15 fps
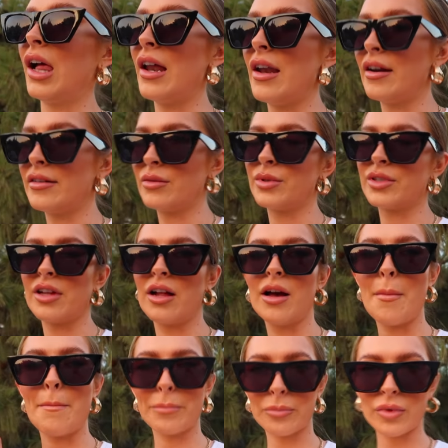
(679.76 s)
And Andy was
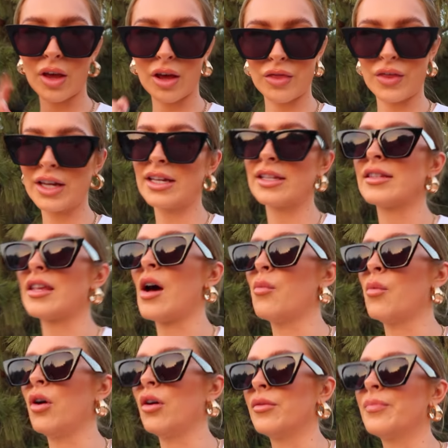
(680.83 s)
like, I think it's that
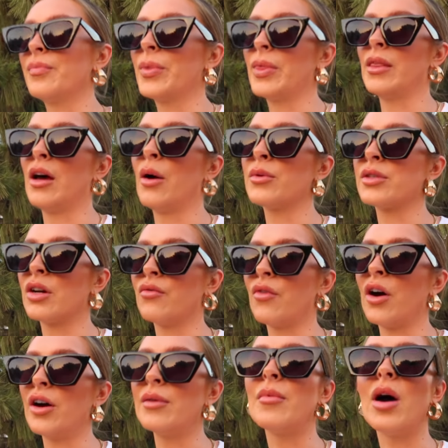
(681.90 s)
one. I was like,
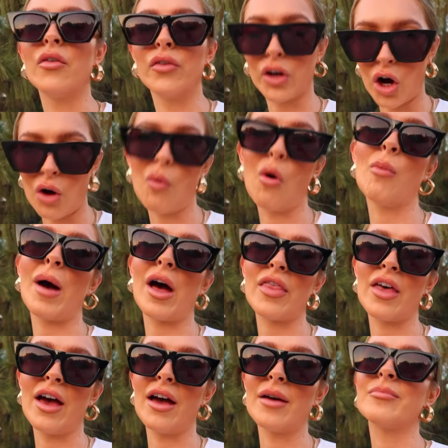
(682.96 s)
right, have we got to walk back
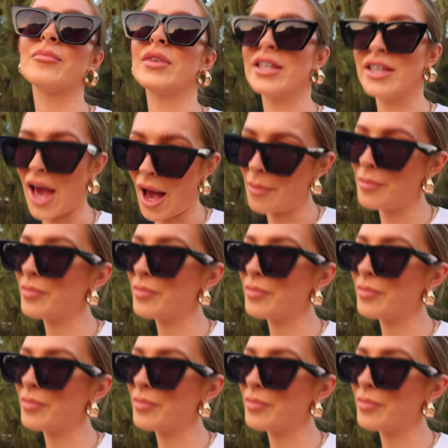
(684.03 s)
there? Yeah.